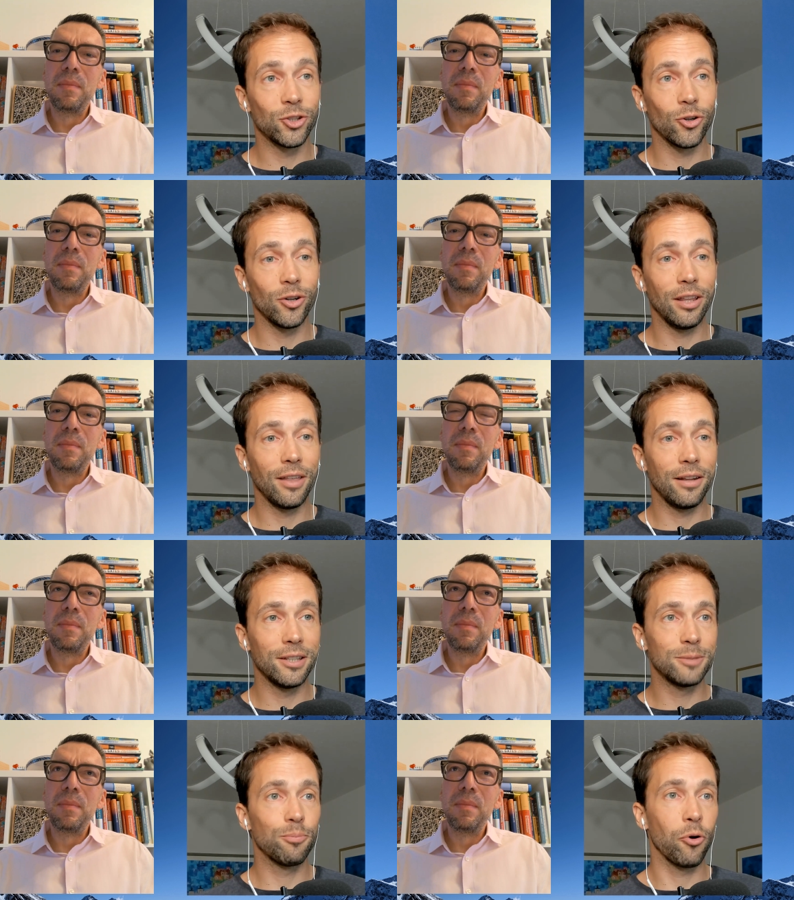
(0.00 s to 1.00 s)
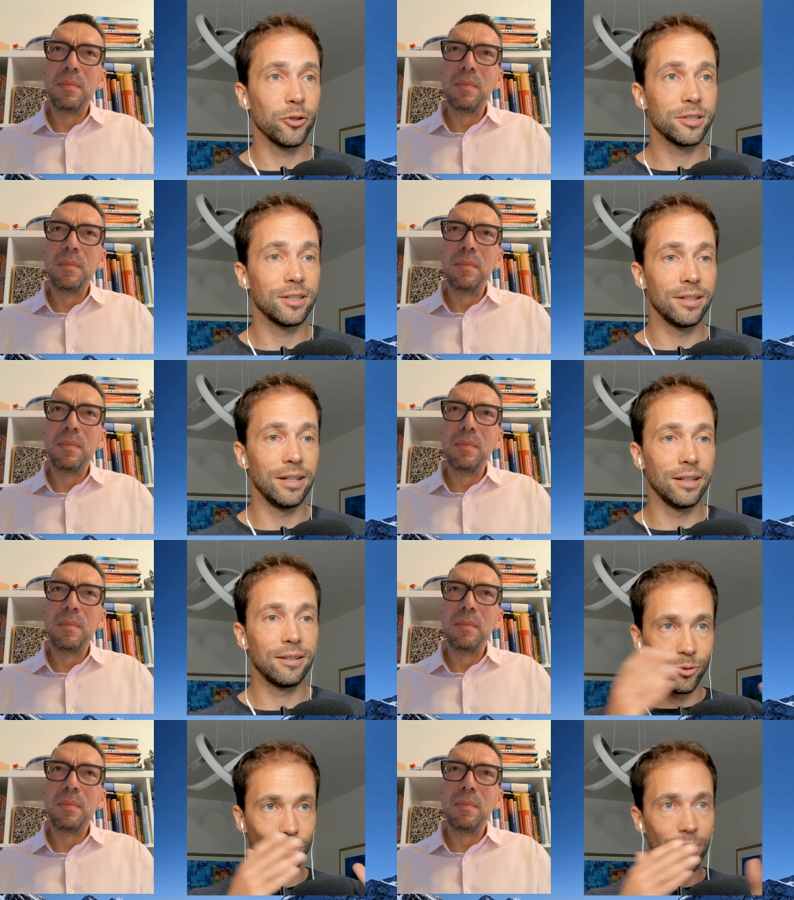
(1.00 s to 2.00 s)
Speaker 1: journey that this person did
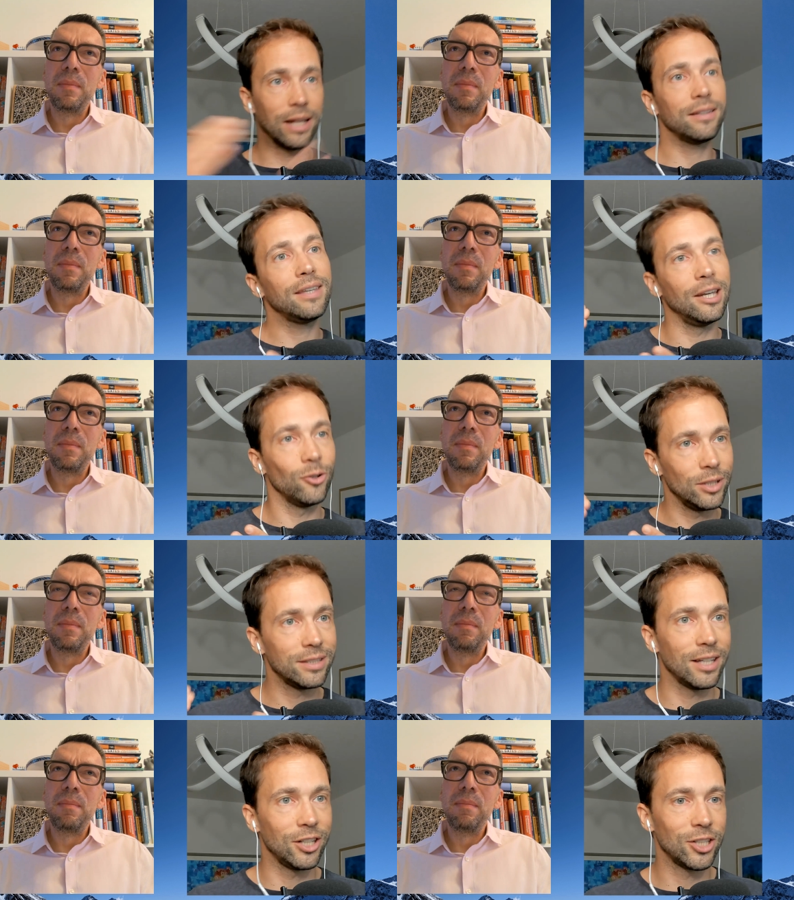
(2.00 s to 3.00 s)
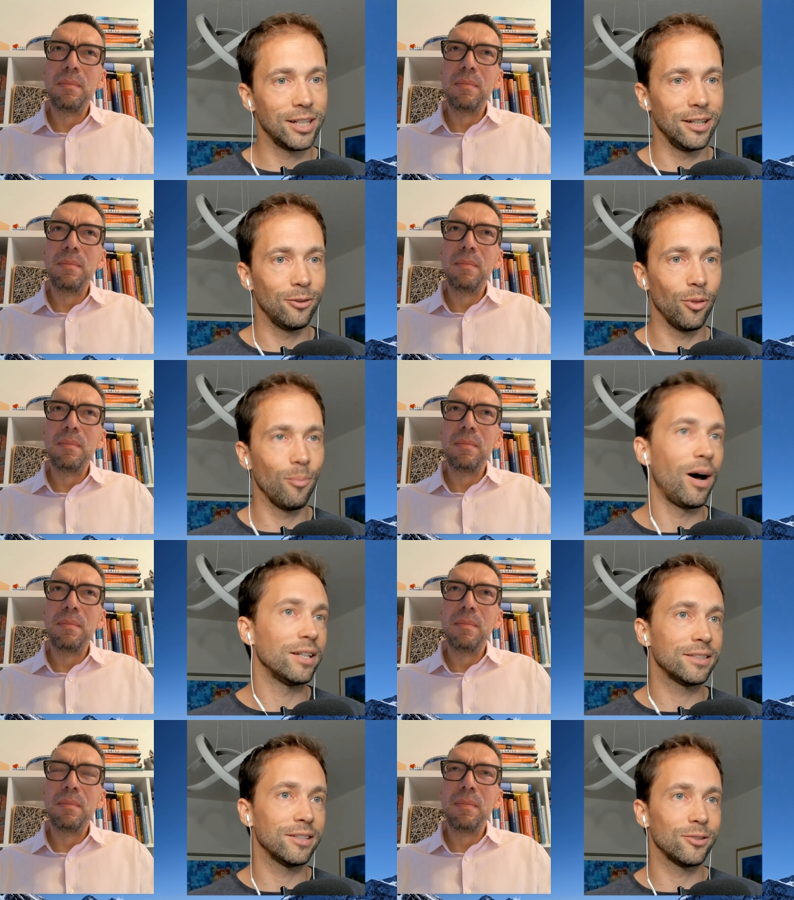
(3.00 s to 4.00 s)
to get here essentially to the
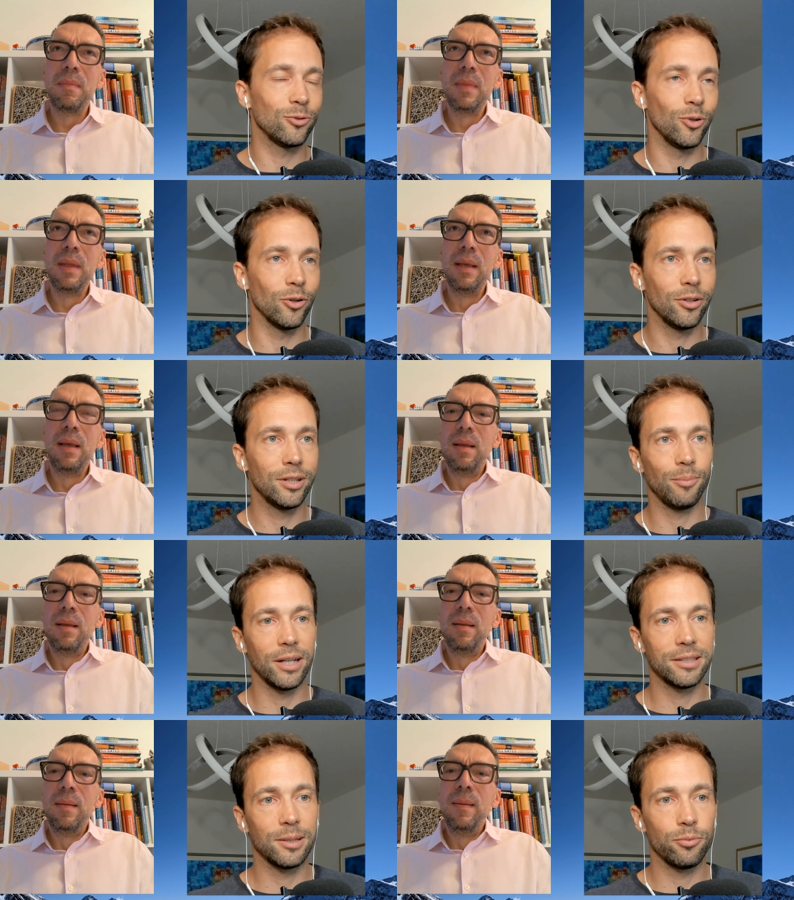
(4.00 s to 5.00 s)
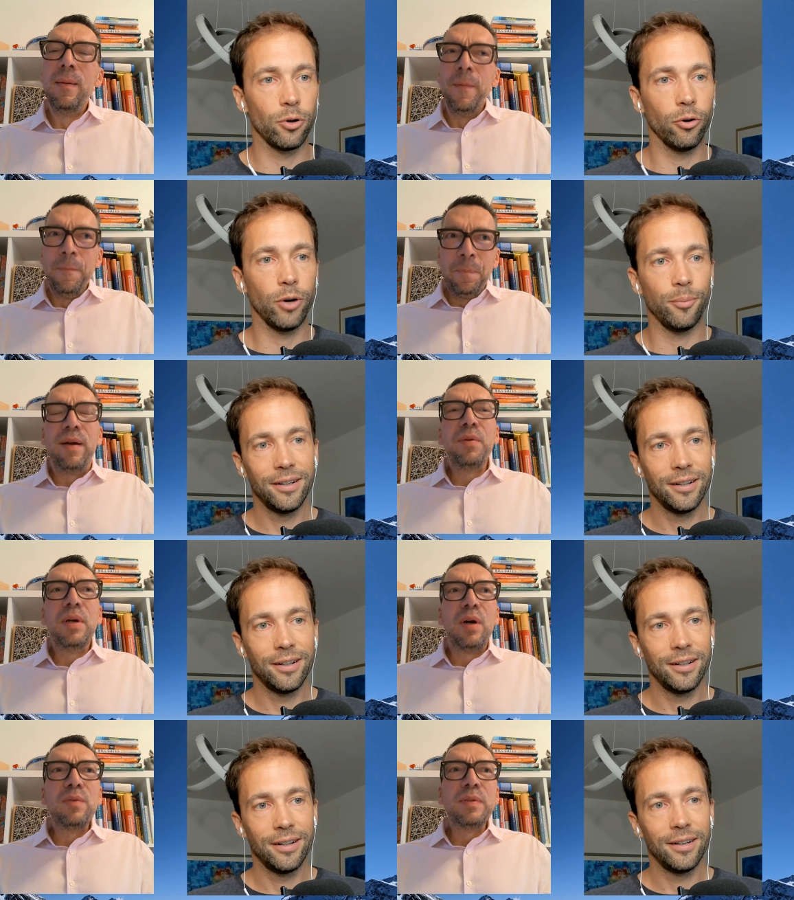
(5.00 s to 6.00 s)
master studio master program
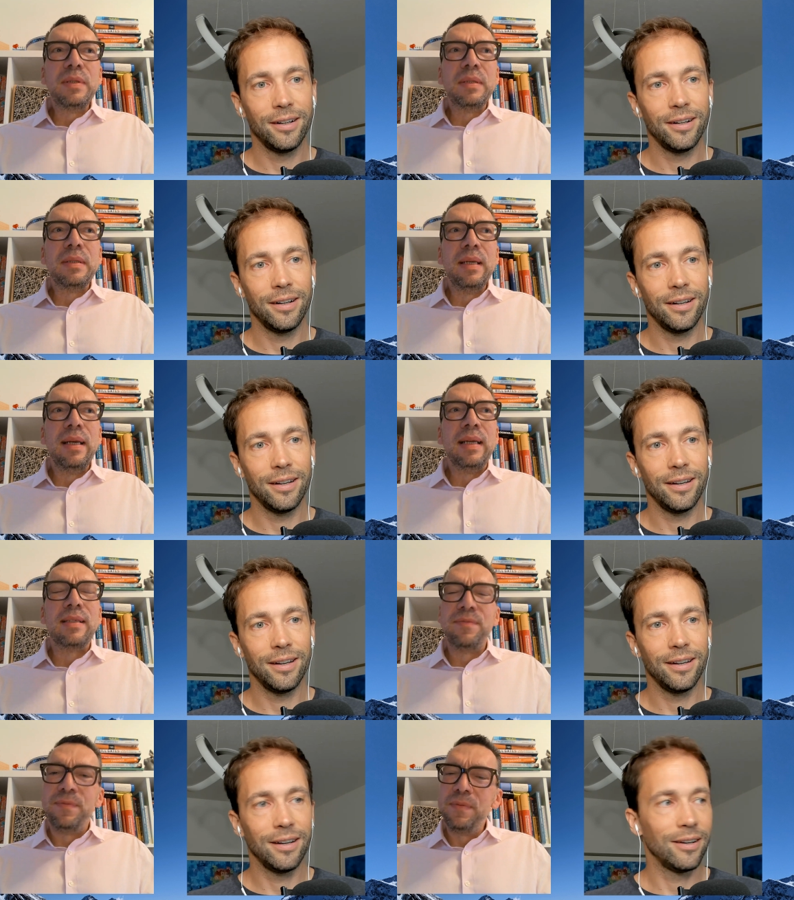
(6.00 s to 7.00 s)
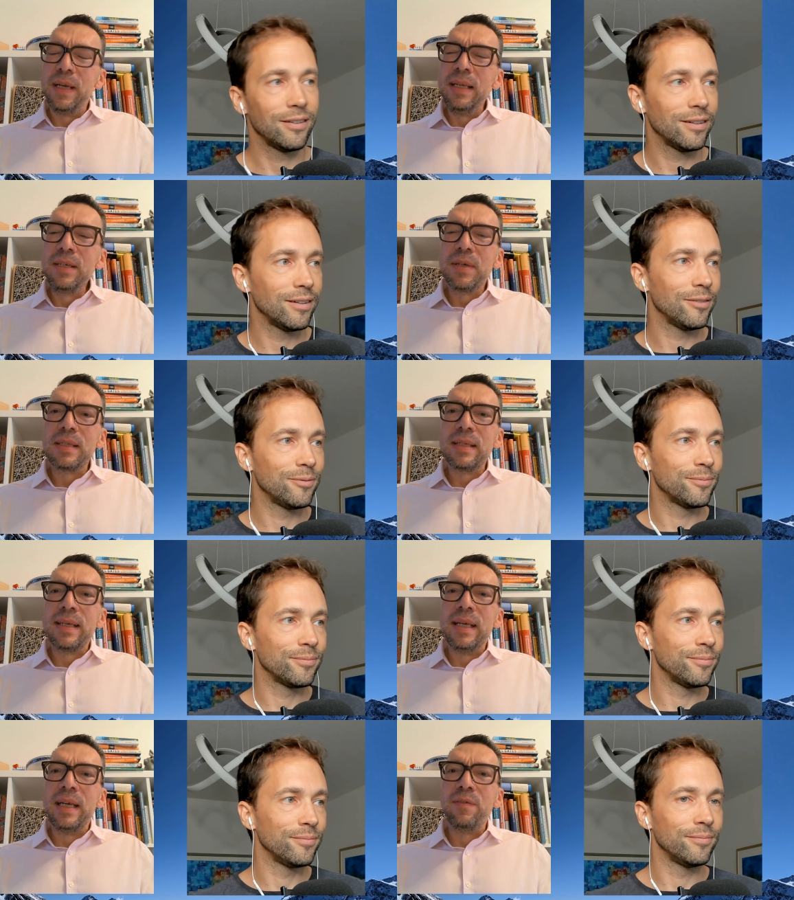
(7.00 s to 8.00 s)
very
Speaker 2: often it's
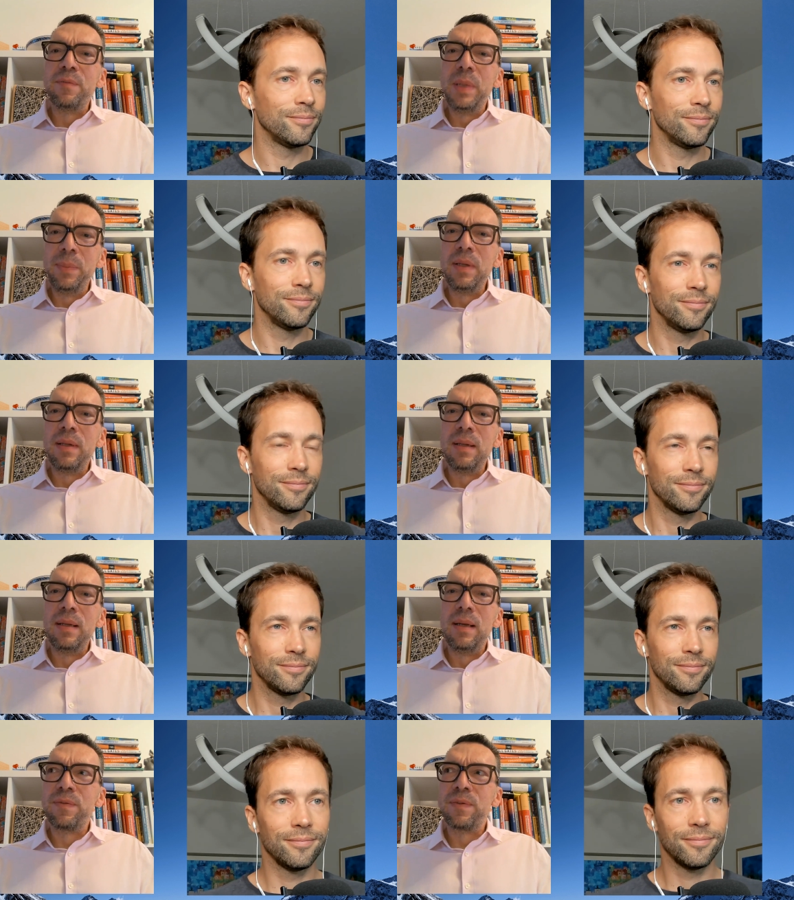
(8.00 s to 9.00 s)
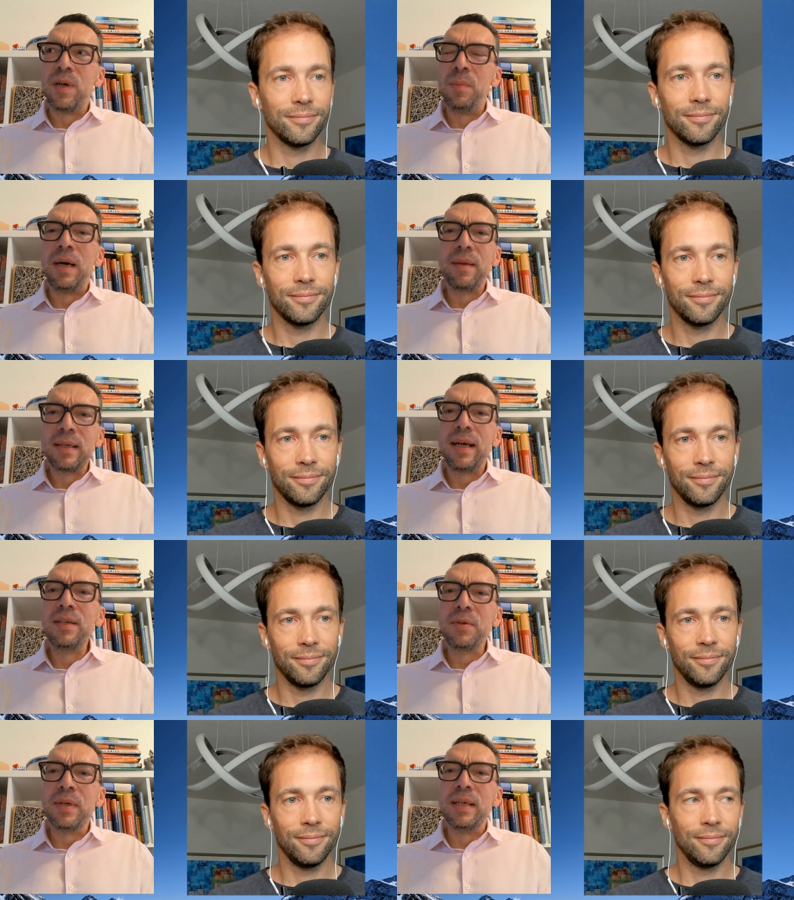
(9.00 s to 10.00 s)
interesting if people from other
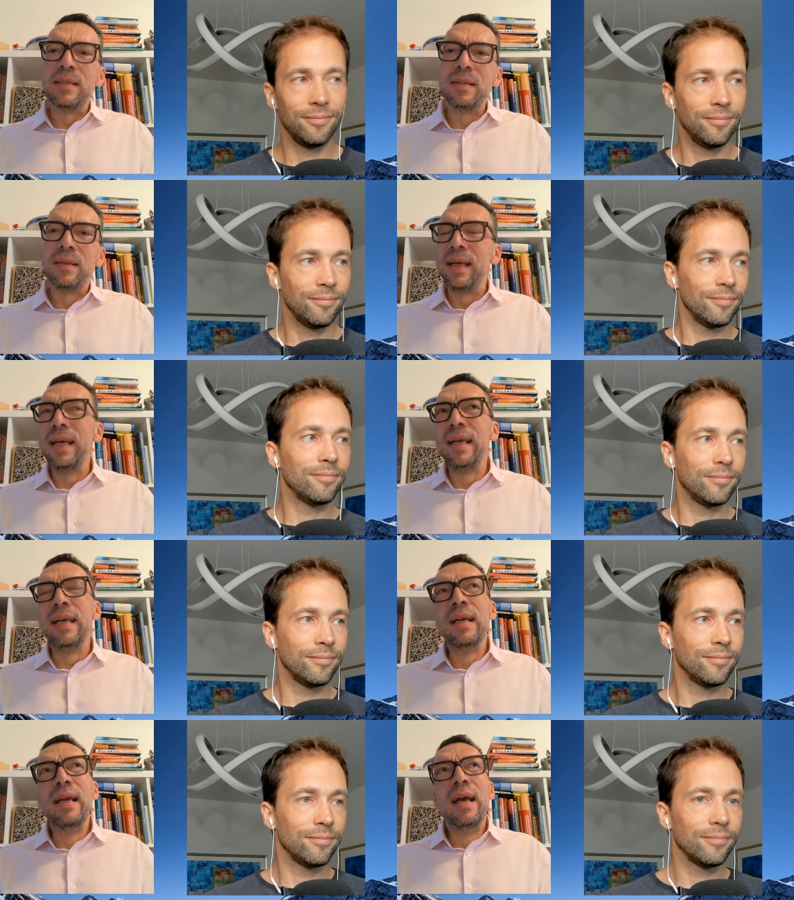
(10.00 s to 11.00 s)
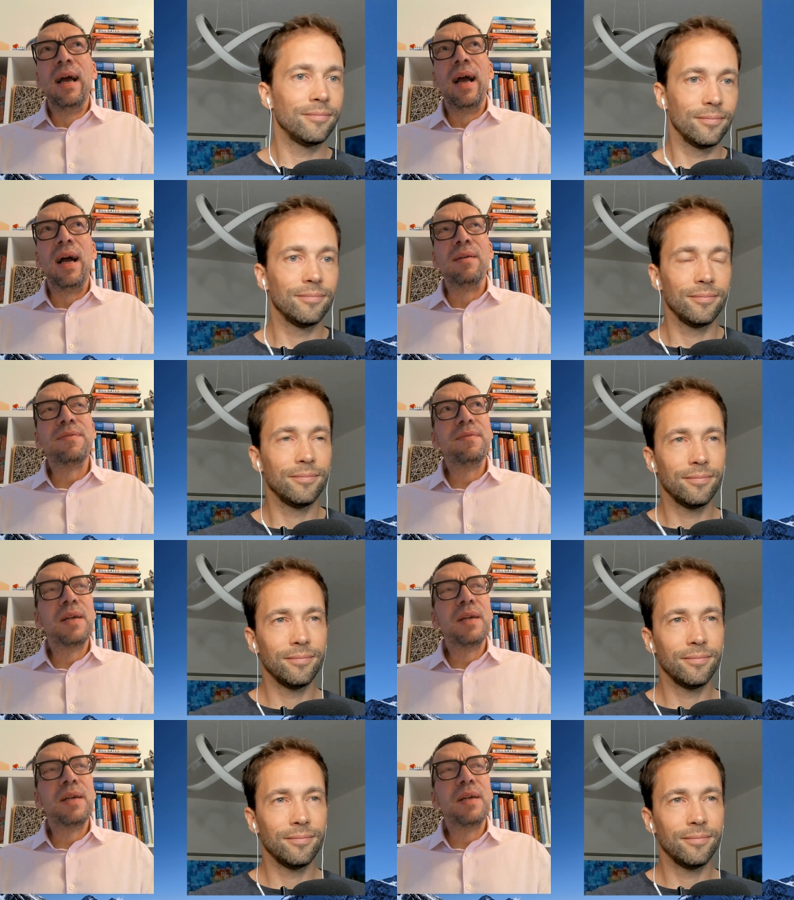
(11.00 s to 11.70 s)
countries they have